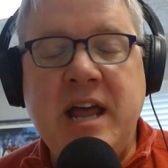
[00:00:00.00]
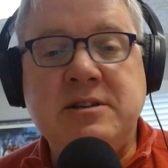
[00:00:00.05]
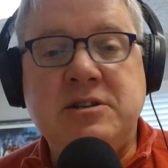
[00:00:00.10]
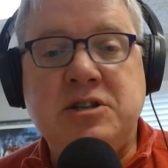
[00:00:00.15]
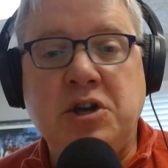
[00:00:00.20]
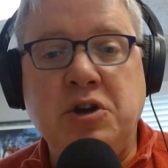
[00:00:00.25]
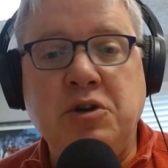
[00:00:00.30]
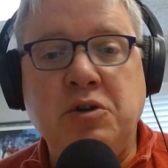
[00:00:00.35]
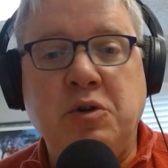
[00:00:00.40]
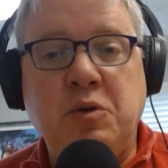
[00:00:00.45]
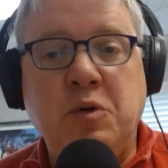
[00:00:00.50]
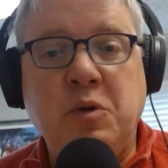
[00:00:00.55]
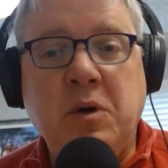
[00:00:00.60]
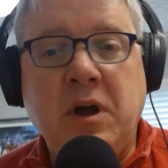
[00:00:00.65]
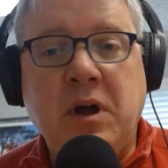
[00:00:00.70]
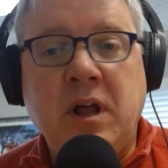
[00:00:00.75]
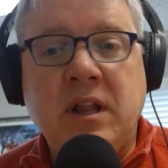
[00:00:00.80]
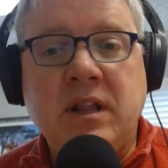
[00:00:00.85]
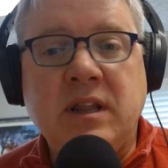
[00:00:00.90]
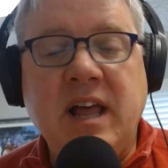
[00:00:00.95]
2
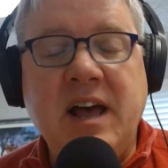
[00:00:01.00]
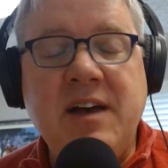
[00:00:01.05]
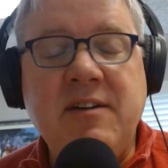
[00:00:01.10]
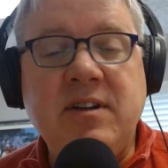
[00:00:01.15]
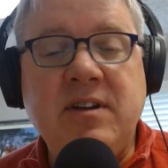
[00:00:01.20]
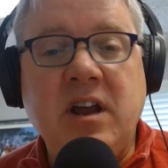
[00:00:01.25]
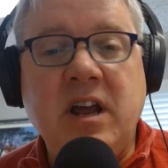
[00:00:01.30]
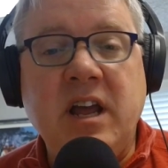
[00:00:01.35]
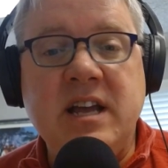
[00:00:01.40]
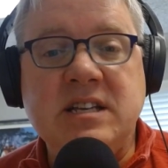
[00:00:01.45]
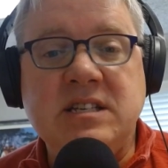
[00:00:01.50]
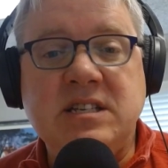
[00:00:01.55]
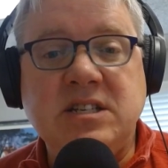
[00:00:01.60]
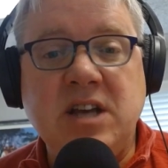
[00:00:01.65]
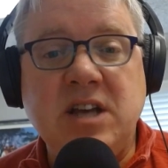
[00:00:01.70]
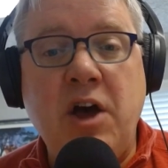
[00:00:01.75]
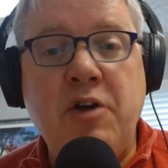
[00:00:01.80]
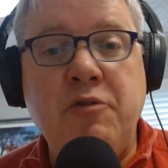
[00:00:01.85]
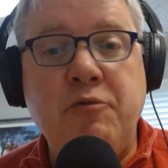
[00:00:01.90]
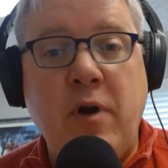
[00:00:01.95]
let his
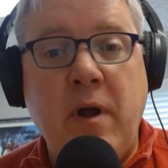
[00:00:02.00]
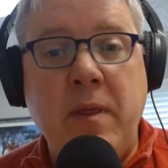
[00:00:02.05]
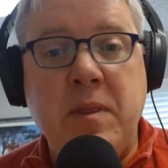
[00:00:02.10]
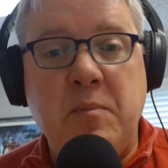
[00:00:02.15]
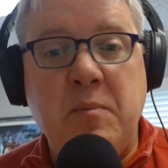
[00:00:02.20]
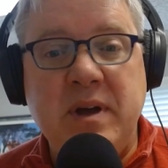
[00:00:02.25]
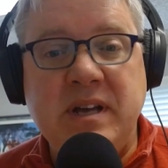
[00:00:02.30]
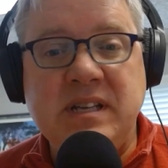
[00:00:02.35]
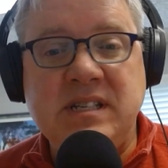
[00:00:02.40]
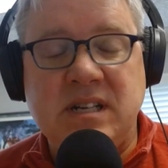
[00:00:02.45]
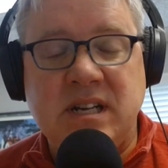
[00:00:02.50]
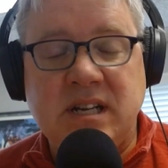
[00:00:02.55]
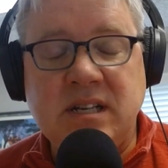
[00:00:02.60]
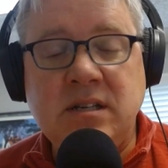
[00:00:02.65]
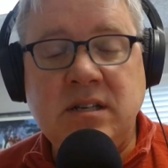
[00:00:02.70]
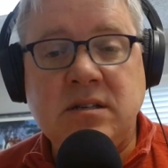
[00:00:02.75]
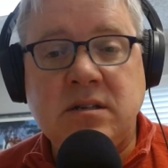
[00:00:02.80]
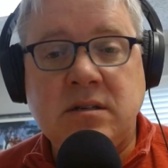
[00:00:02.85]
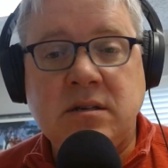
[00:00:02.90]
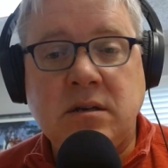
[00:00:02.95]
son run the
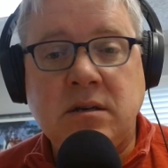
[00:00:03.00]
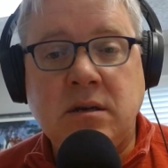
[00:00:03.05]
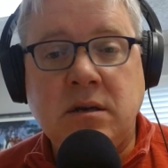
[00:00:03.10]
business.